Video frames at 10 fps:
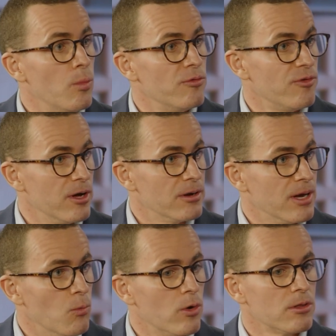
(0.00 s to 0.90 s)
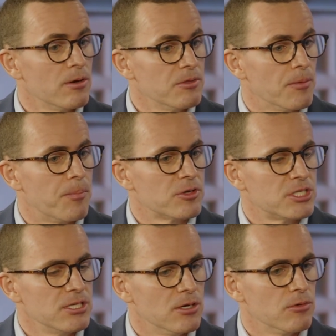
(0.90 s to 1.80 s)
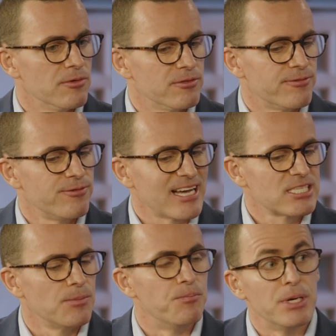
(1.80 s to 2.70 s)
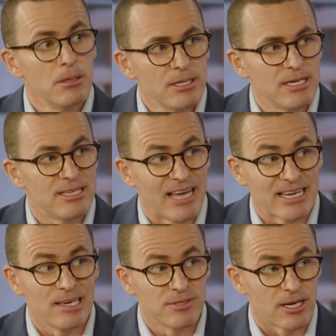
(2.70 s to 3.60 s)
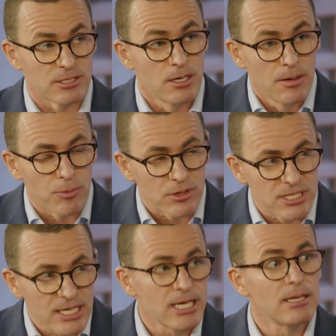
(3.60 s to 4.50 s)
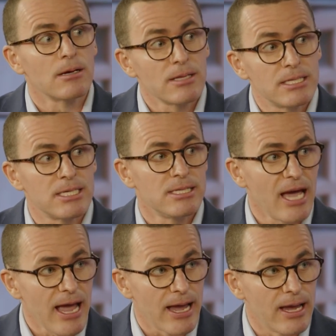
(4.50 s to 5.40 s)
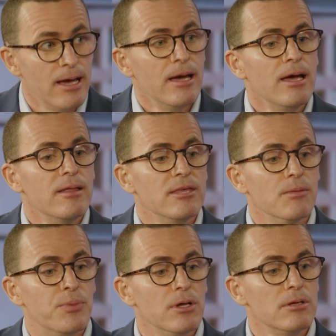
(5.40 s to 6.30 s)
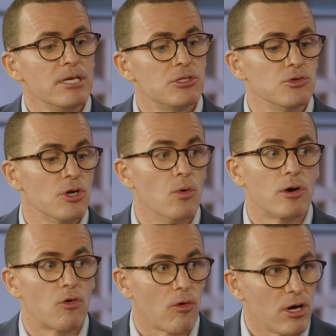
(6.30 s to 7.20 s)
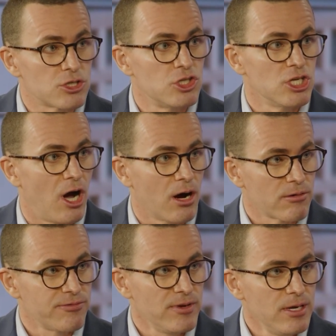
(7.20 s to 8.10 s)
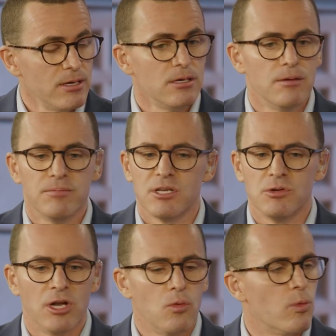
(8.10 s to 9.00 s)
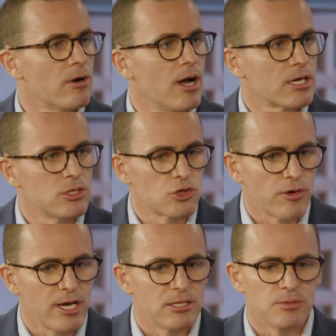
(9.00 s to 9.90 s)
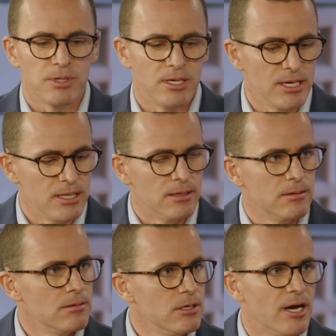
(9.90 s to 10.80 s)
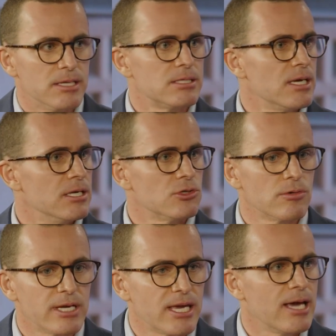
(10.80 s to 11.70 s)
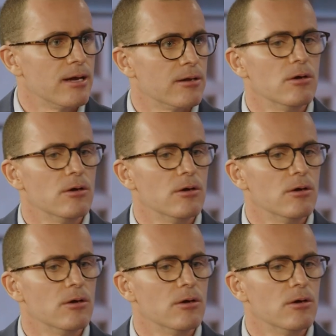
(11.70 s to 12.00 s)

fund, and one of the flexibility that gives us, particularly today, the ability to go across geography. That we're not constrained to be in the United States or in Canada.